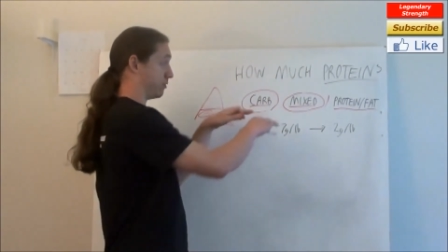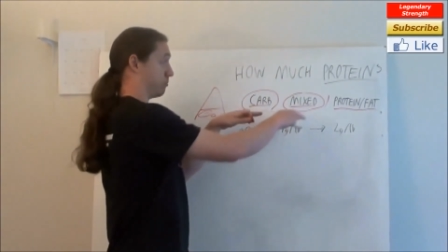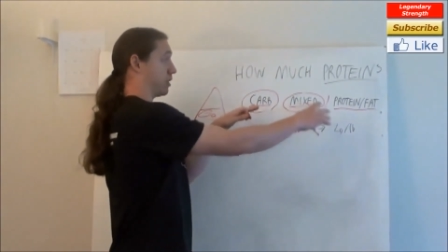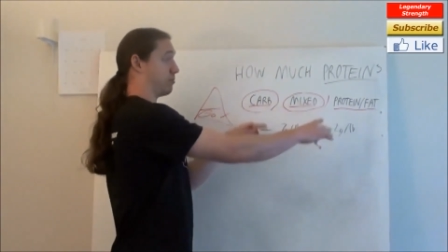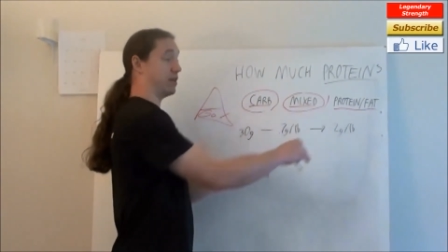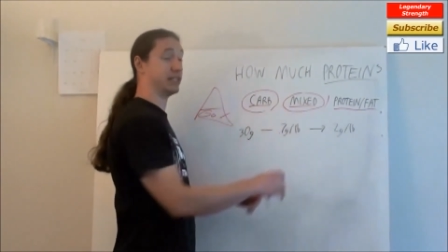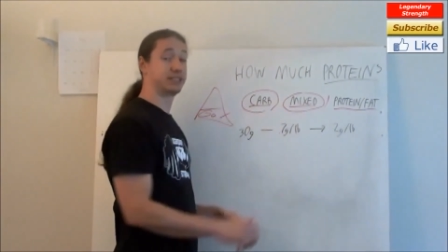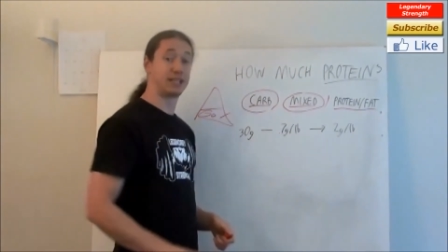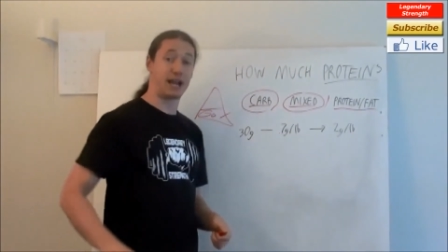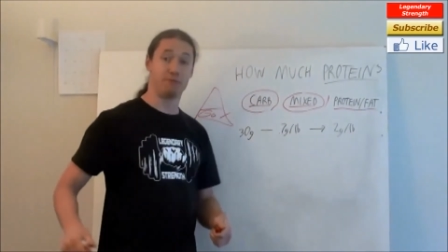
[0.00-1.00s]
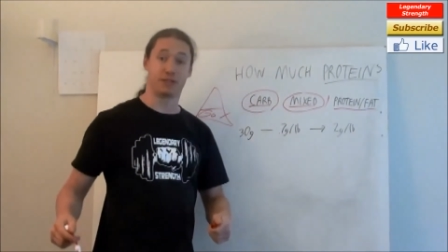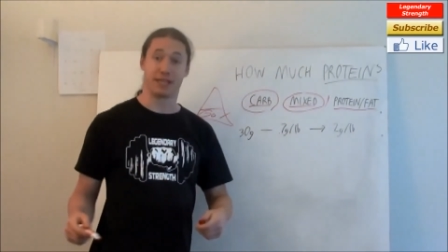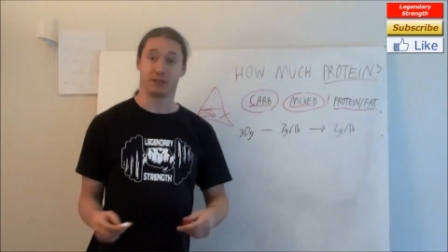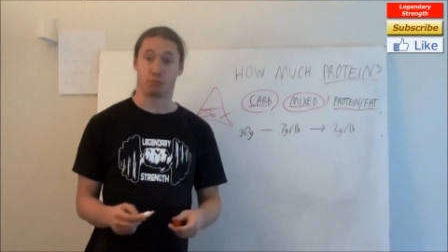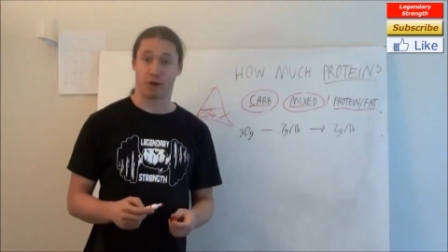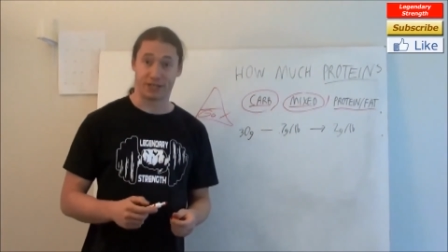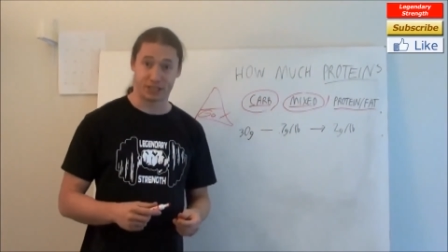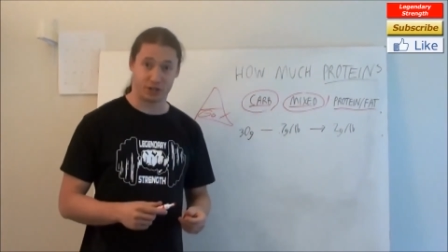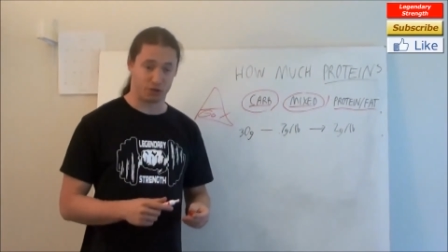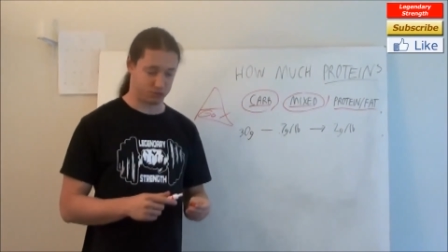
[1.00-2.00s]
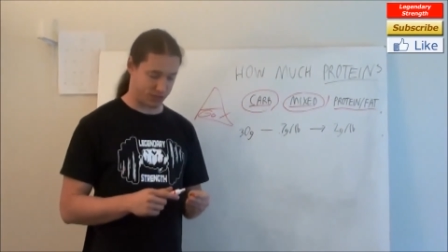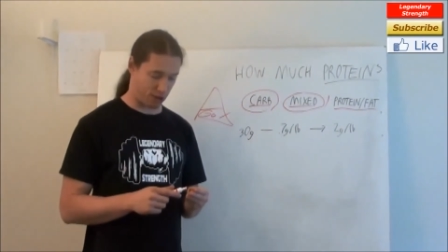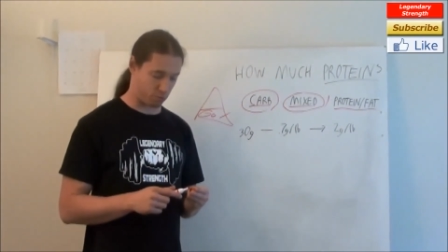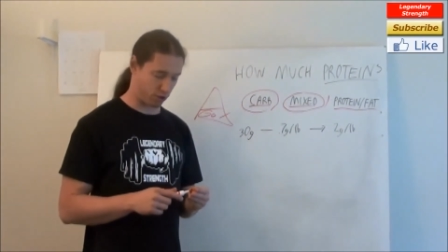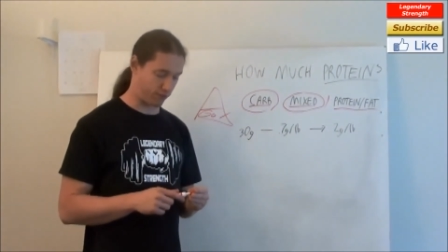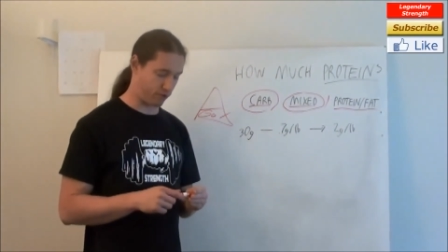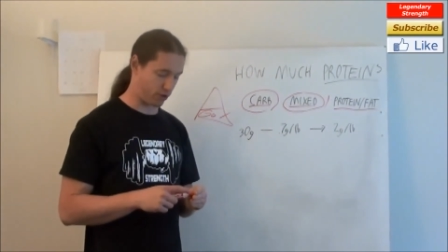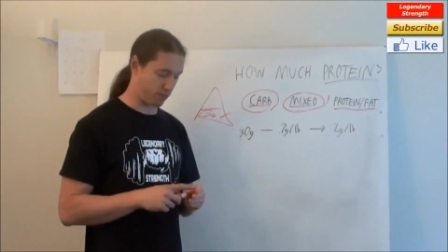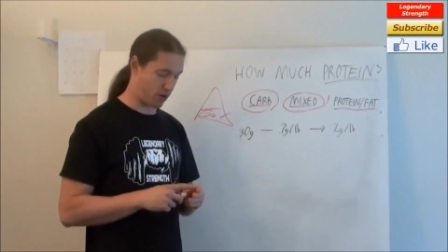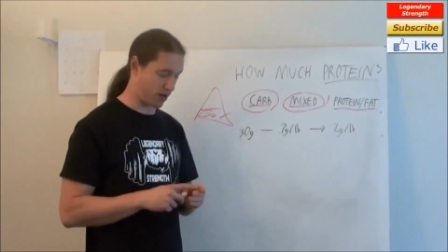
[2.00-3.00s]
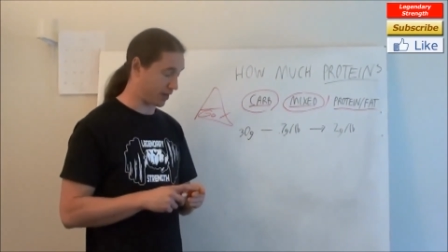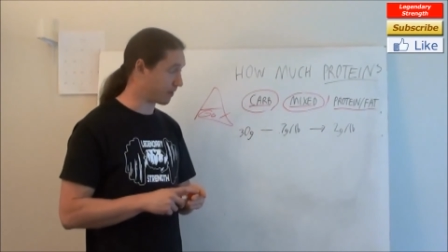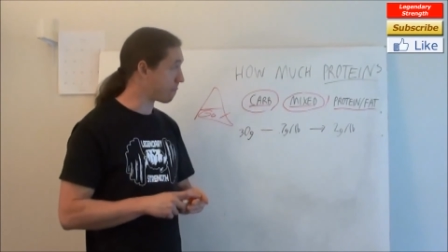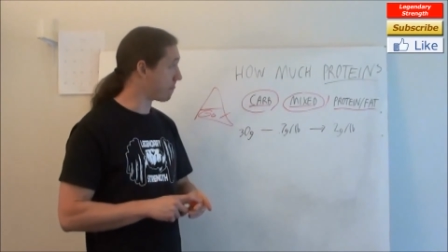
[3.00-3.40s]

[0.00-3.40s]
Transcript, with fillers: you really want to stay within the ratios that work for your body.